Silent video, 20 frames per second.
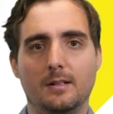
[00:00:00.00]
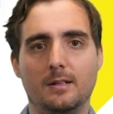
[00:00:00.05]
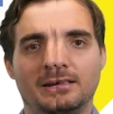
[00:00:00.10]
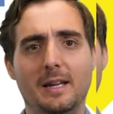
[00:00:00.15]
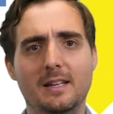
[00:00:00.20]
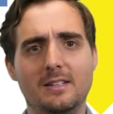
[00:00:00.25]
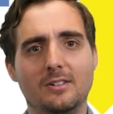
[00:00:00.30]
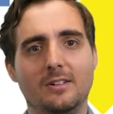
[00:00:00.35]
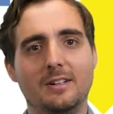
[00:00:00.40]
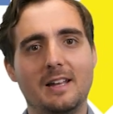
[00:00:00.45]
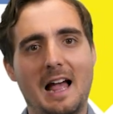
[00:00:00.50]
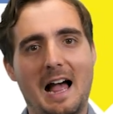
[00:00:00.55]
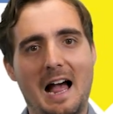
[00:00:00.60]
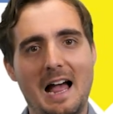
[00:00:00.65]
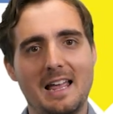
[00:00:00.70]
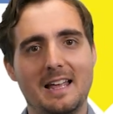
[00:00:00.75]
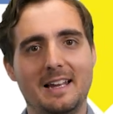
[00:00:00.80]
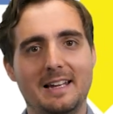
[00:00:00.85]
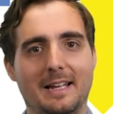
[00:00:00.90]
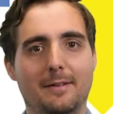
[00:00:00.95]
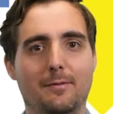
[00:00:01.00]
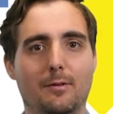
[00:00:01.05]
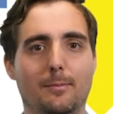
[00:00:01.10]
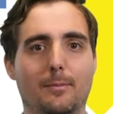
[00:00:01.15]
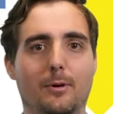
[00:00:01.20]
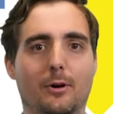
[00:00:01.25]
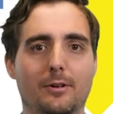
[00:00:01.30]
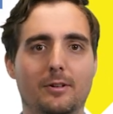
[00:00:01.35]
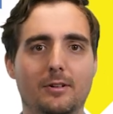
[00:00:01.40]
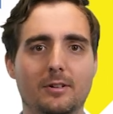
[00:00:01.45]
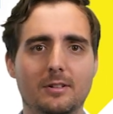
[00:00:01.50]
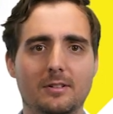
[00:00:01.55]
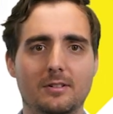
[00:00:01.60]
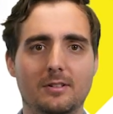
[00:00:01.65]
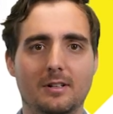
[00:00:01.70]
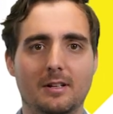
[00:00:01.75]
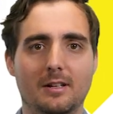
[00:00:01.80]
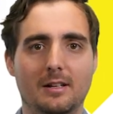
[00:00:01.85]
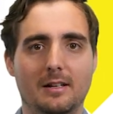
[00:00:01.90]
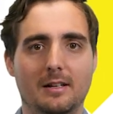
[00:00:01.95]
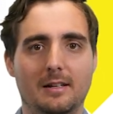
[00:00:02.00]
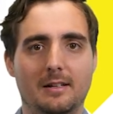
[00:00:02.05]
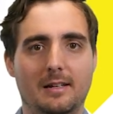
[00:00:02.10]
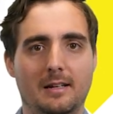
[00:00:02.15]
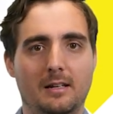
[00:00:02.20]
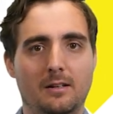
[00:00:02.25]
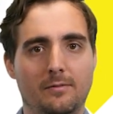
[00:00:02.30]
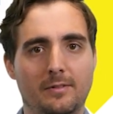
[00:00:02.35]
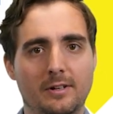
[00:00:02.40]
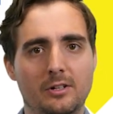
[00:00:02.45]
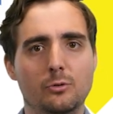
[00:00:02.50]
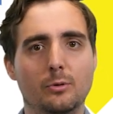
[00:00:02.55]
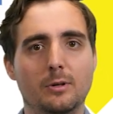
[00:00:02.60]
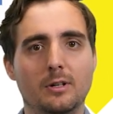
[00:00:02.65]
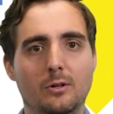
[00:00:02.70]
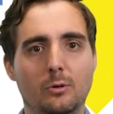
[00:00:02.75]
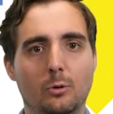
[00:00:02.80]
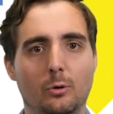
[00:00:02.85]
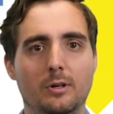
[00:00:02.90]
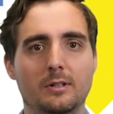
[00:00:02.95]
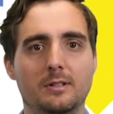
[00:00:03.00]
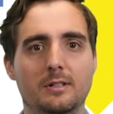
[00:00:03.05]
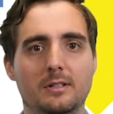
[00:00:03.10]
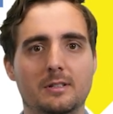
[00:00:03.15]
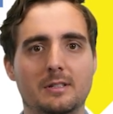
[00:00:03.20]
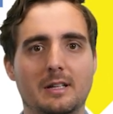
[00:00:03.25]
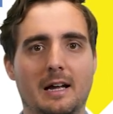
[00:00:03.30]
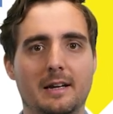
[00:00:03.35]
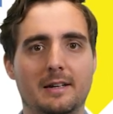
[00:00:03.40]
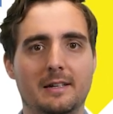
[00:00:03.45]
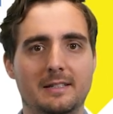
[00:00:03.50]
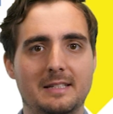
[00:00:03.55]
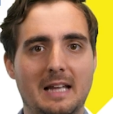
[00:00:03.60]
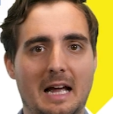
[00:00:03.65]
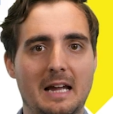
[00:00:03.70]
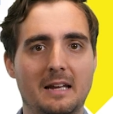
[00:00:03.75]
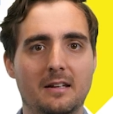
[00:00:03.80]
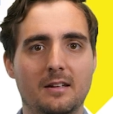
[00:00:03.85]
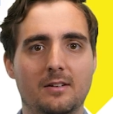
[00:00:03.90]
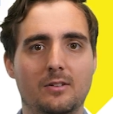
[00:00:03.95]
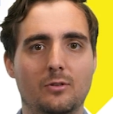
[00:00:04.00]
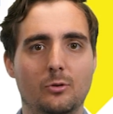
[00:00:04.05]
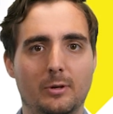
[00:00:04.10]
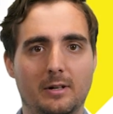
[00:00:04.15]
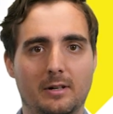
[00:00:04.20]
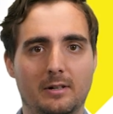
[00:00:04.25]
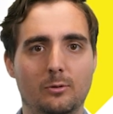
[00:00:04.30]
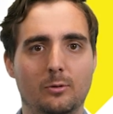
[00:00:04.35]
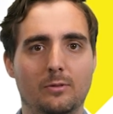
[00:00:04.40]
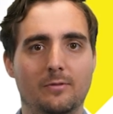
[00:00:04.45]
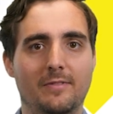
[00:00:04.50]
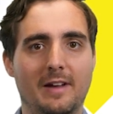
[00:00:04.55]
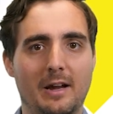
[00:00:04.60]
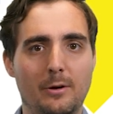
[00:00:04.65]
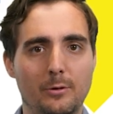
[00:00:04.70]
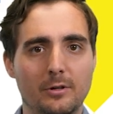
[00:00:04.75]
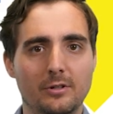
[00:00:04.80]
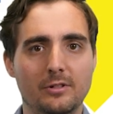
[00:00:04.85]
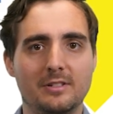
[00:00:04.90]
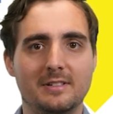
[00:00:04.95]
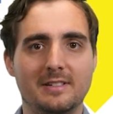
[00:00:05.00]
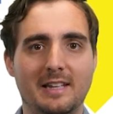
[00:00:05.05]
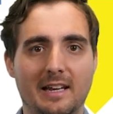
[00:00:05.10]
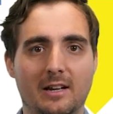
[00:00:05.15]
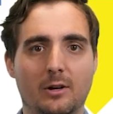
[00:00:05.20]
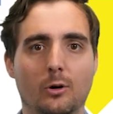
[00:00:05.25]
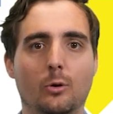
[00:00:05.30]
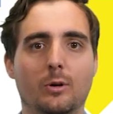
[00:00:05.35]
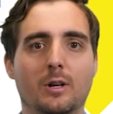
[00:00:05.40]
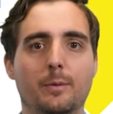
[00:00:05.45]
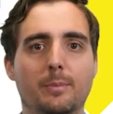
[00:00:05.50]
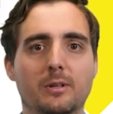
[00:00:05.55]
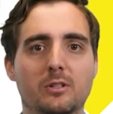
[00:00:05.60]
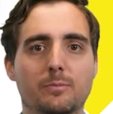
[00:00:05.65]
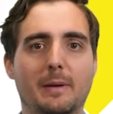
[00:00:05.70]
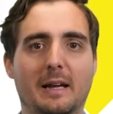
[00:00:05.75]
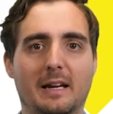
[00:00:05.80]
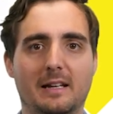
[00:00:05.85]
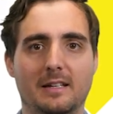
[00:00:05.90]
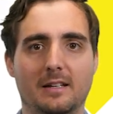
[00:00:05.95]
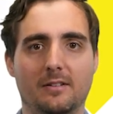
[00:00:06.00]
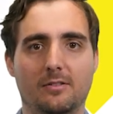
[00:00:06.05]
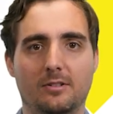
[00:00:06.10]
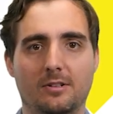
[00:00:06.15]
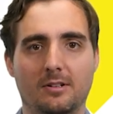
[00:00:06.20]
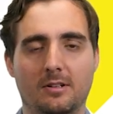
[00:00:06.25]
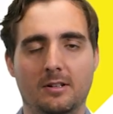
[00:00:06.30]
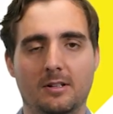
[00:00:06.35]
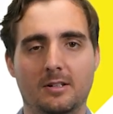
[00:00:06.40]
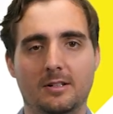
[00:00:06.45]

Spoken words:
Based on the higher level modules, the individual courses are designed to include various stakeholder perspectives.